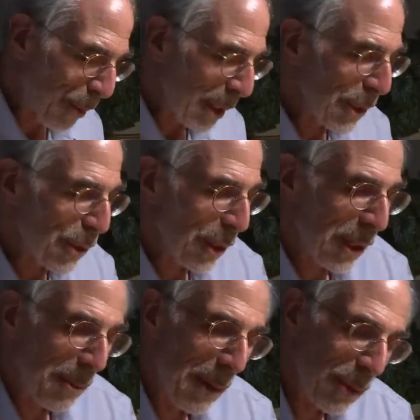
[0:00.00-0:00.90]
want to
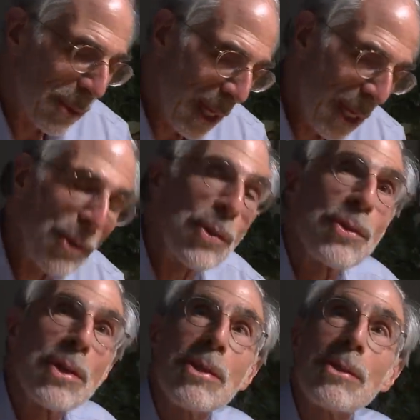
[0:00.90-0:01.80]
talk about
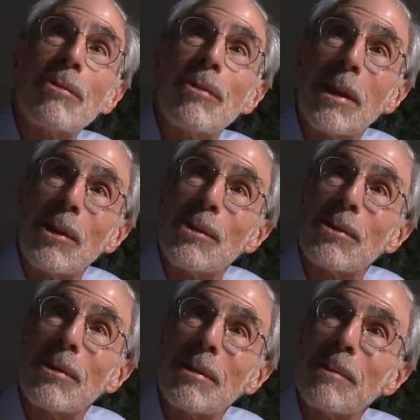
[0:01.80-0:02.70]
tangencies of figures.
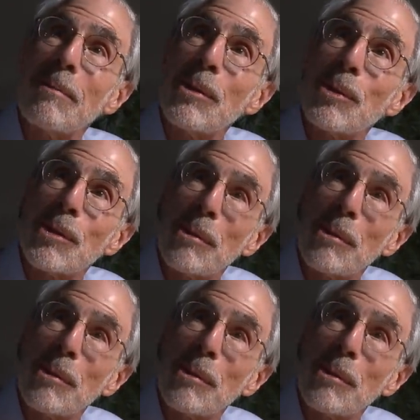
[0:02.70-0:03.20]
This was